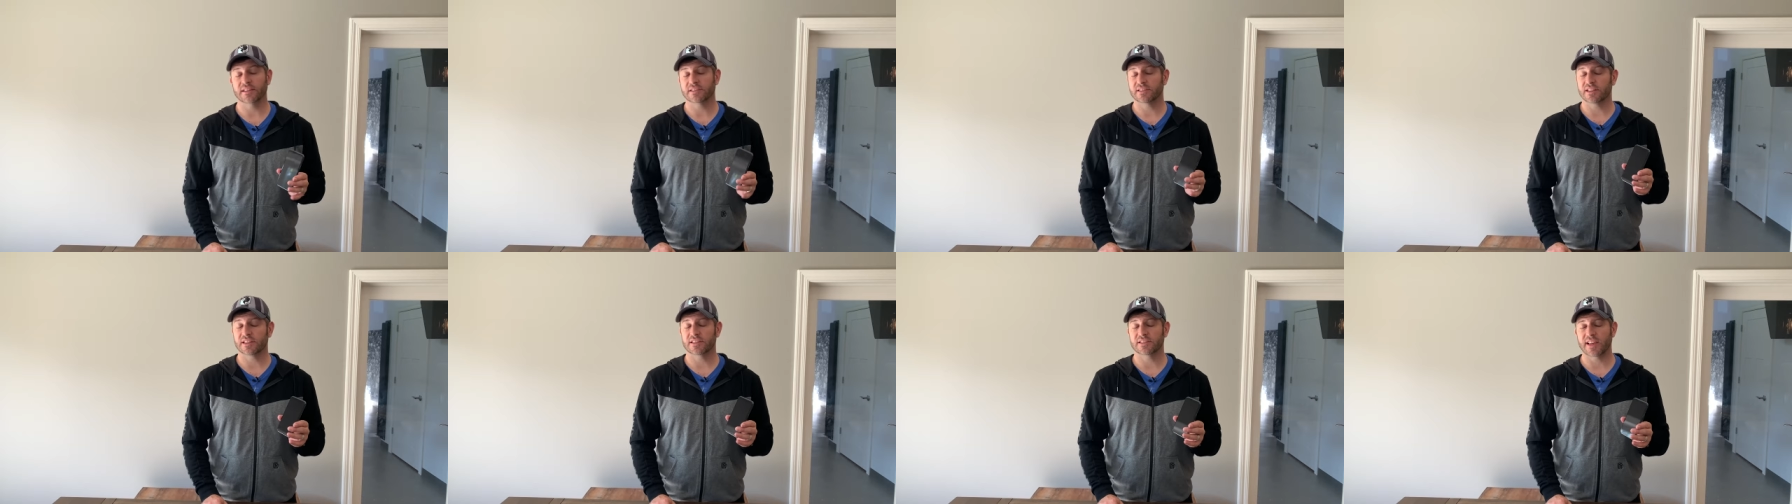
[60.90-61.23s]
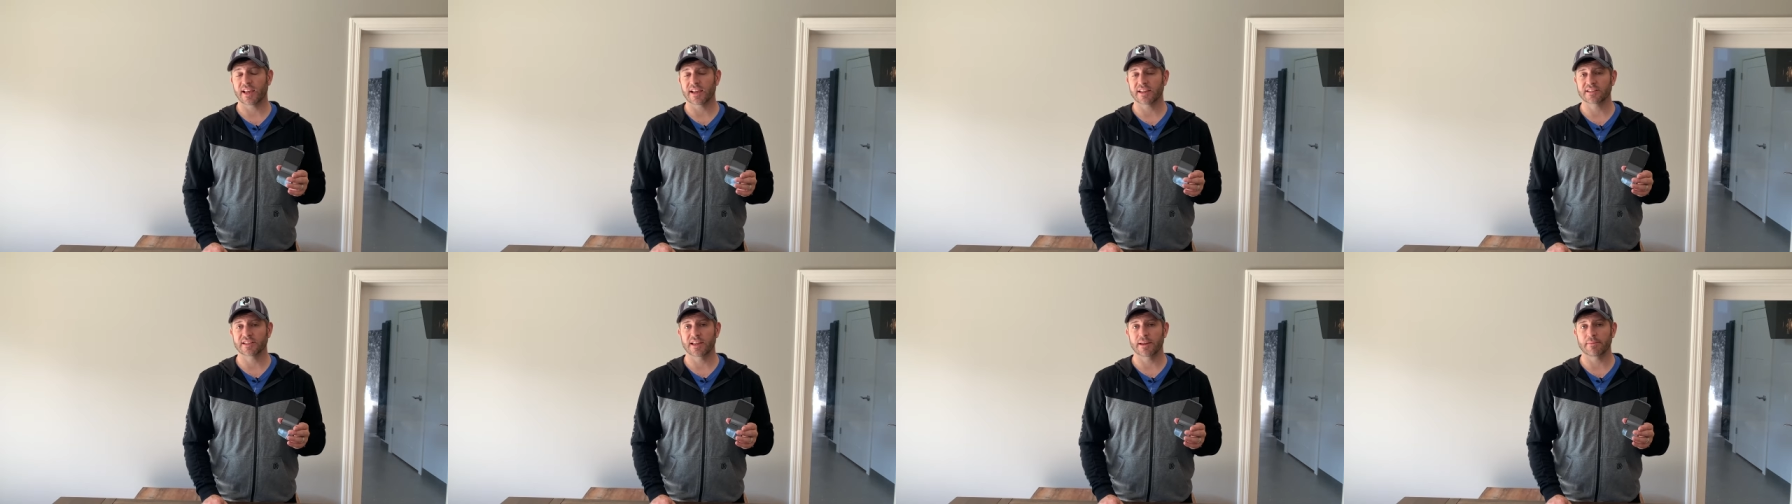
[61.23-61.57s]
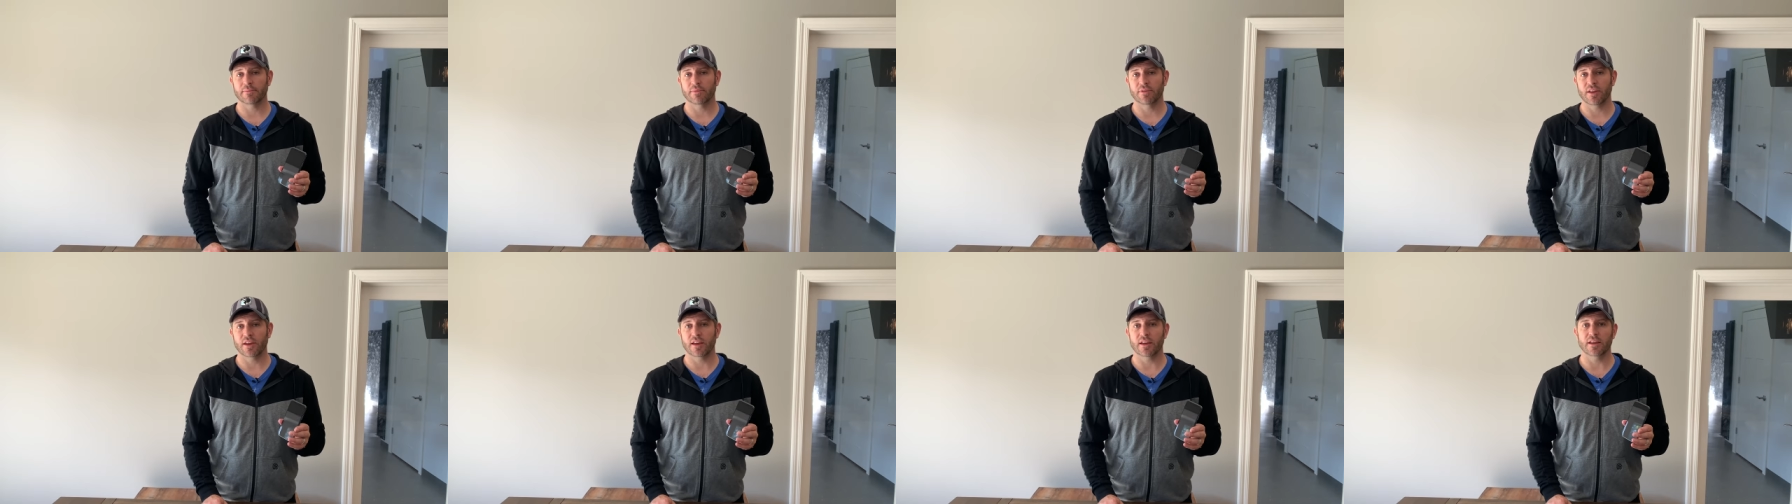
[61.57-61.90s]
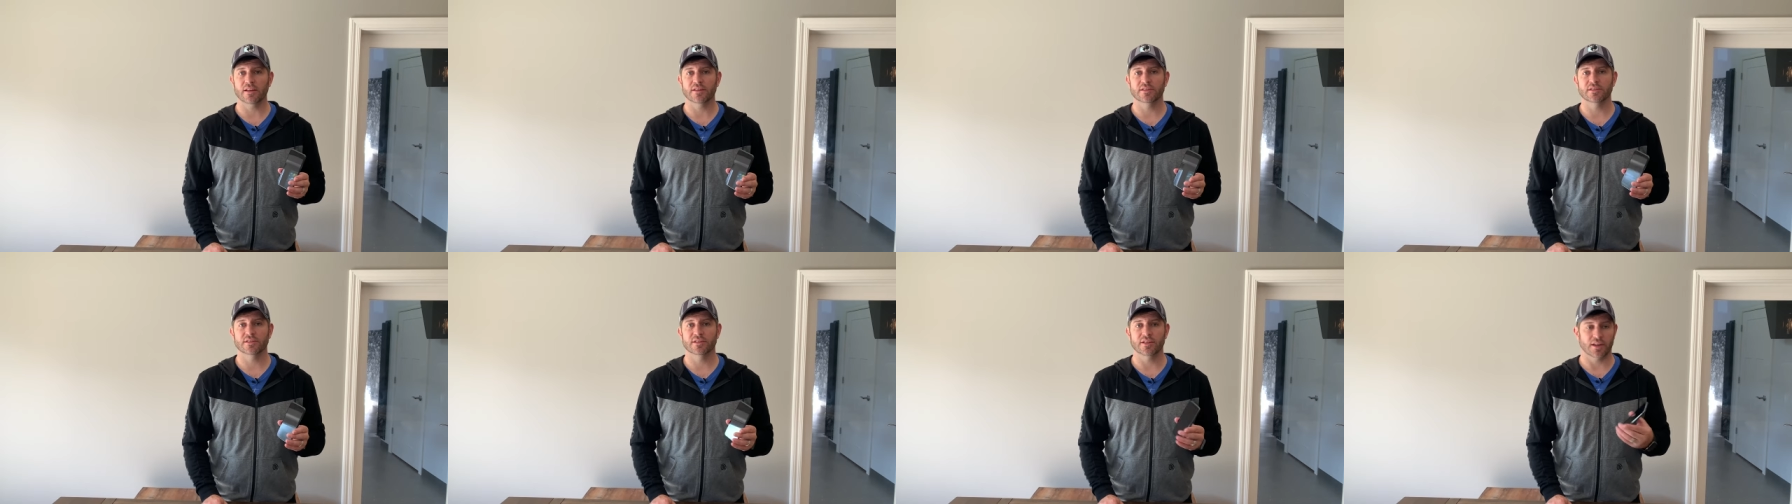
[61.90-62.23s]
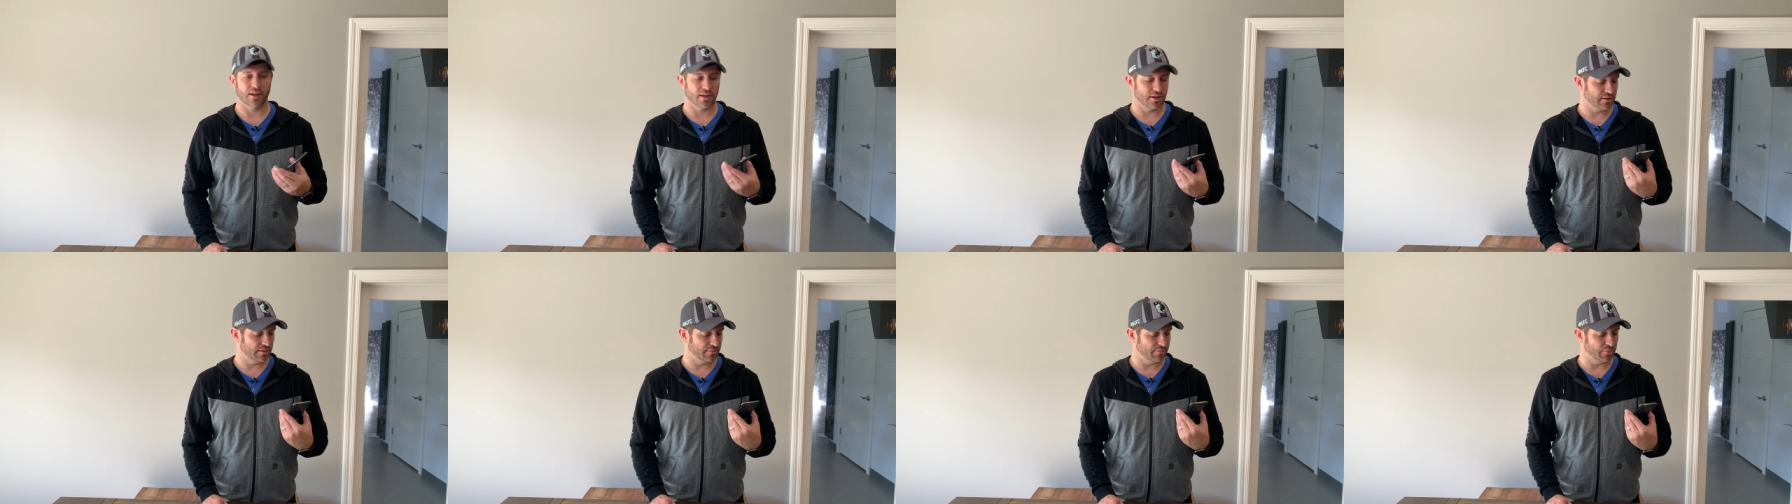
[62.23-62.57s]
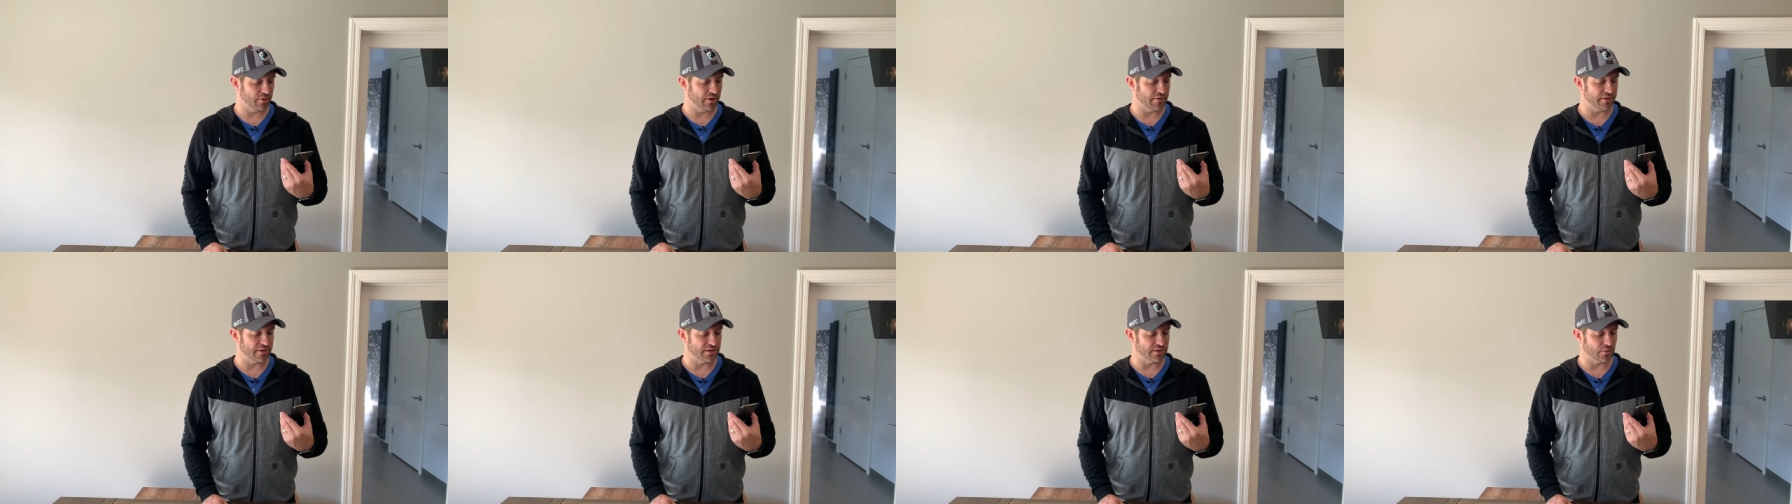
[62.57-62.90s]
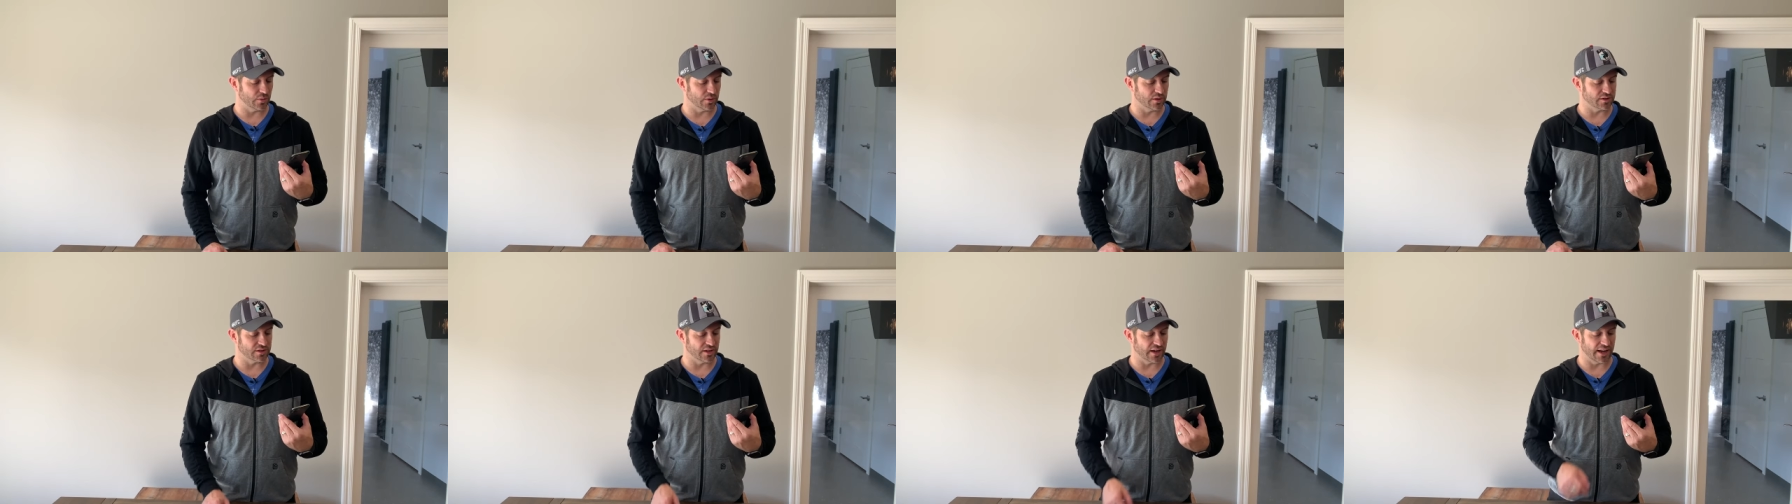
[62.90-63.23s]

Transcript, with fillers: It's the exact same thing as uh, the previous ones,